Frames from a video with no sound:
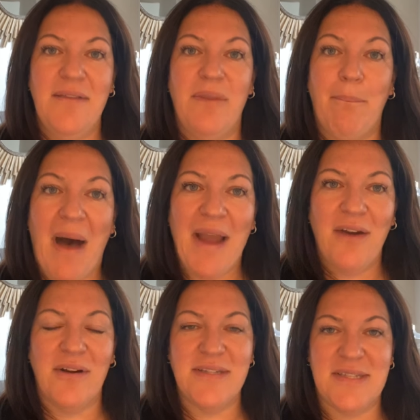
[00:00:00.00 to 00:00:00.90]
the
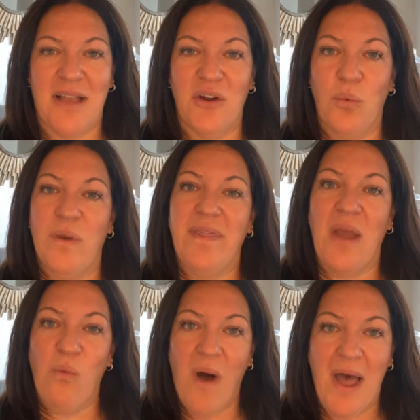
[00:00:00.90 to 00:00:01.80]
buyer and seller what they
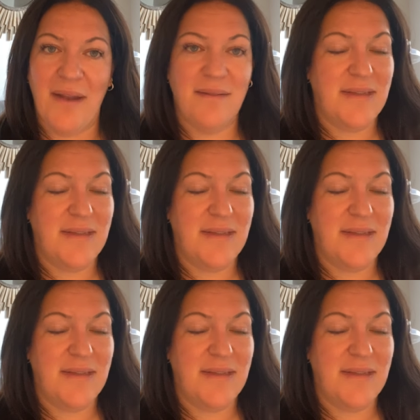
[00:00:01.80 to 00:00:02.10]
want.